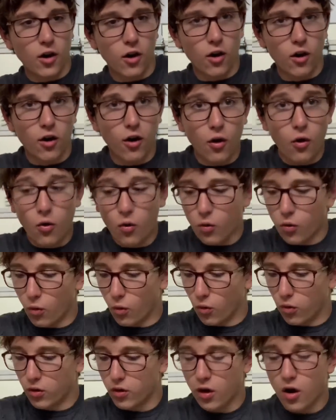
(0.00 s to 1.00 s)
Oh,
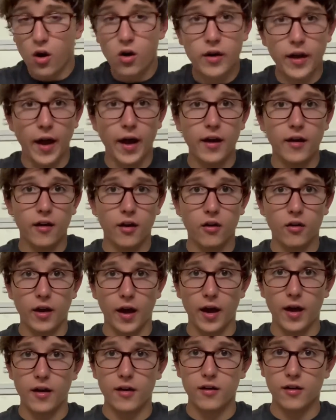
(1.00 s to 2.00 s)
okay.
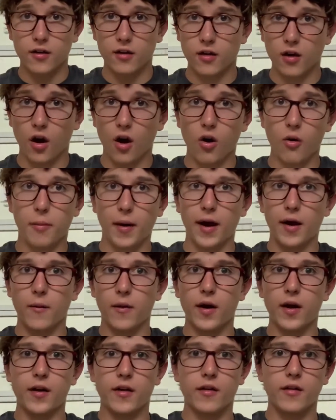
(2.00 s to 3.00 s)
Oh, by the
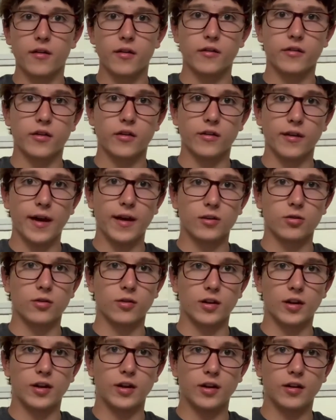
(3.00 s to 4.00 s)
way, this is actually
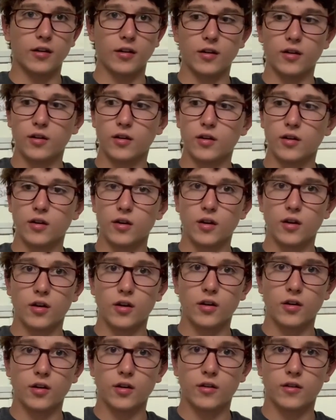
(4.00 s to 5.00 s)
here.
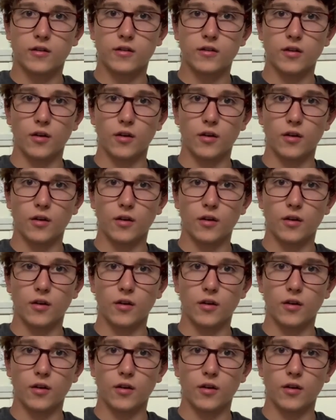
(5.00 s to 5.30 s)
It's